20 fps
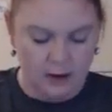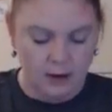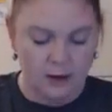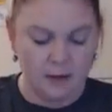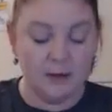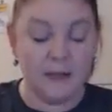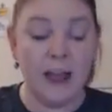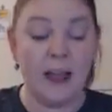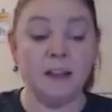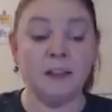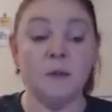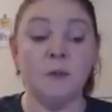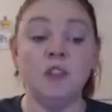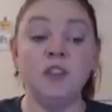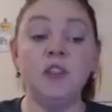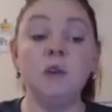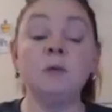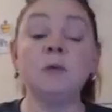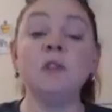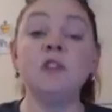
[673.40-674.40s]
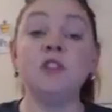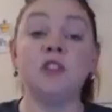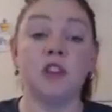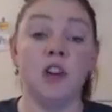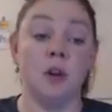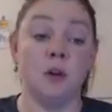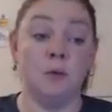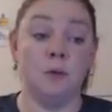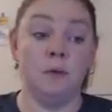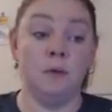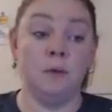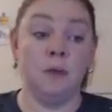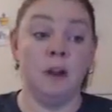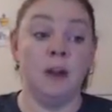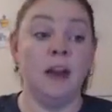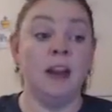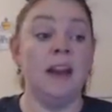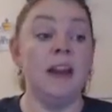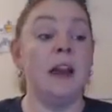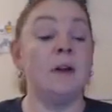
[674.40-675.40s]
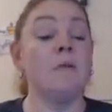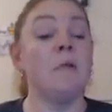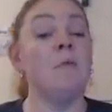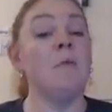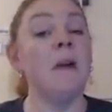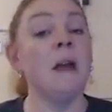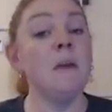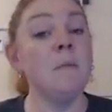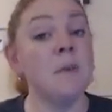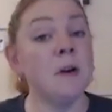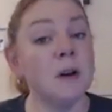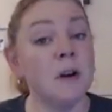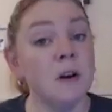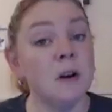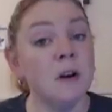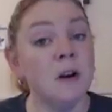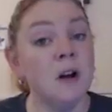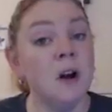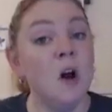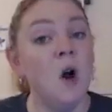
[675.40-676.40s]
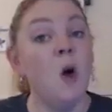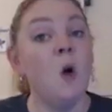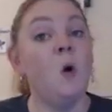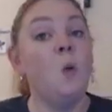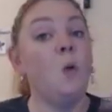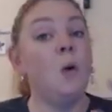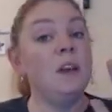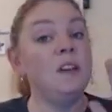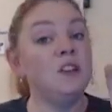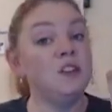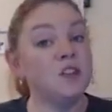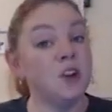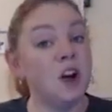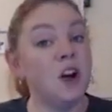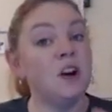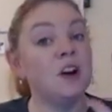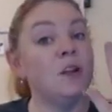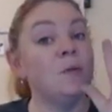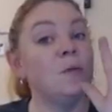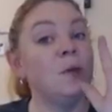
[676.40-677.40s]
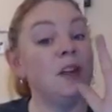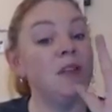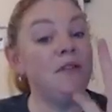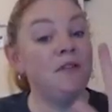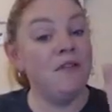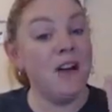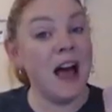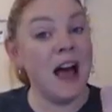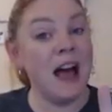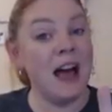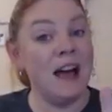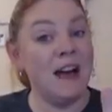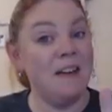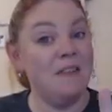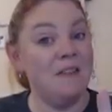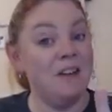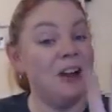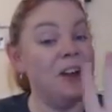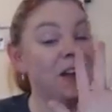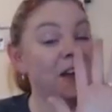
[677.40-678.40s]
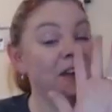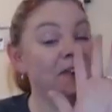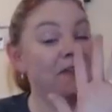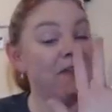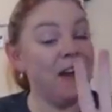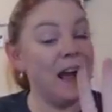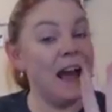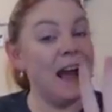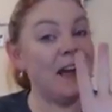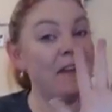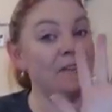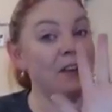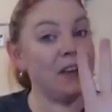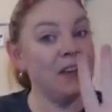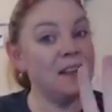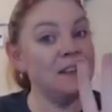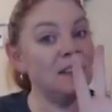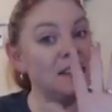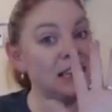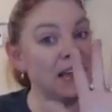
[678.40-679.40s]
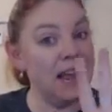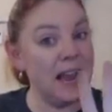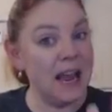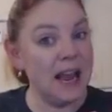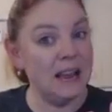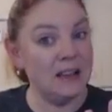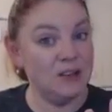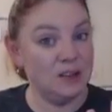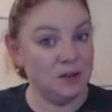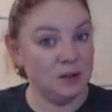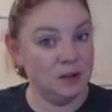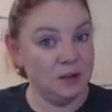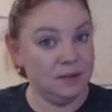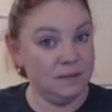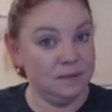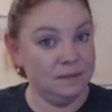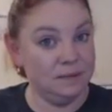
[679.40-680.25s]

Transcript: That's what you were shown. Now remember, we started with 5. 5 is the answer.